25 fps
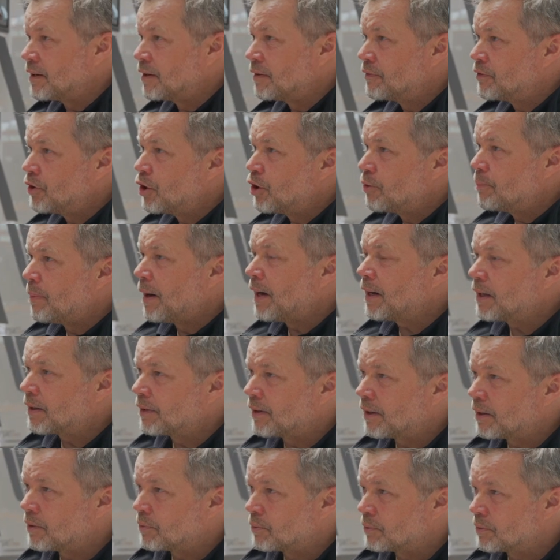of your
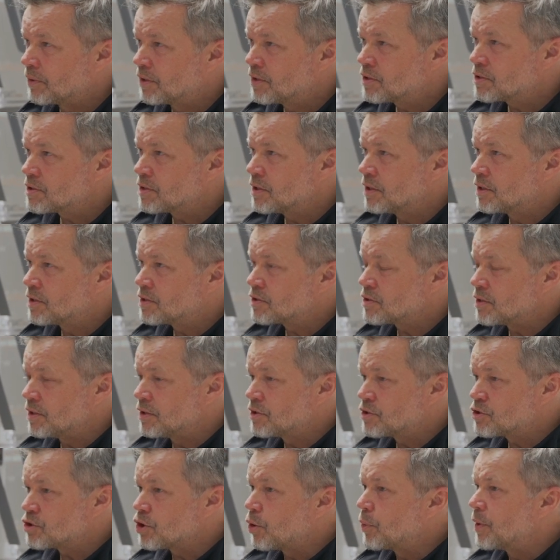background is
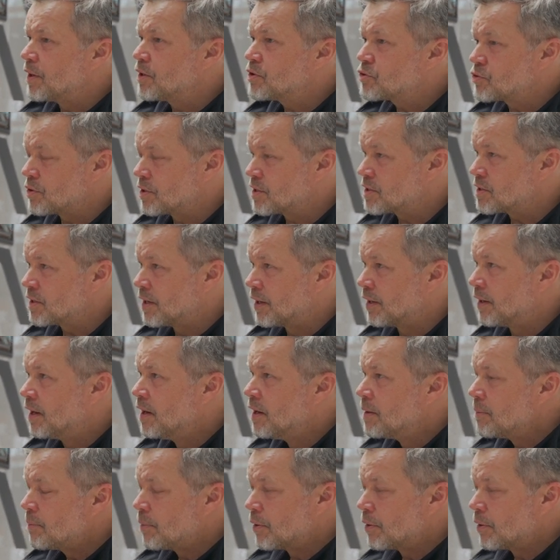so interesting,